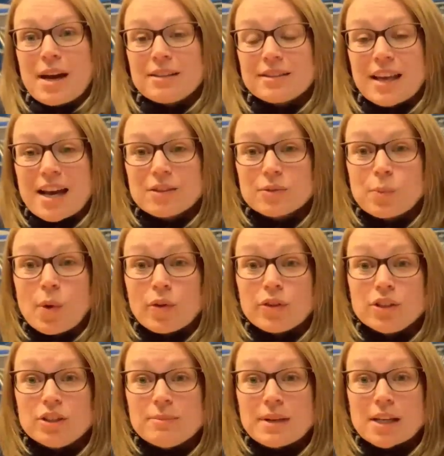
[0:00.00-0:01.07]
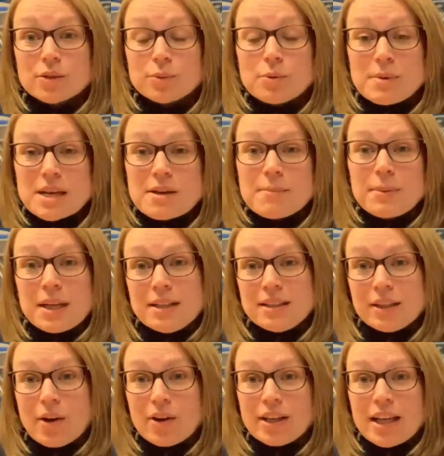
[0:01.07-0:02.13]
as that's what the gymnasts will be
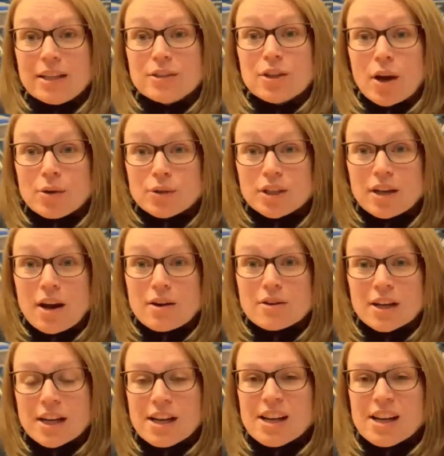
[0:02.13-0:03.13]
competing on in Tokyo.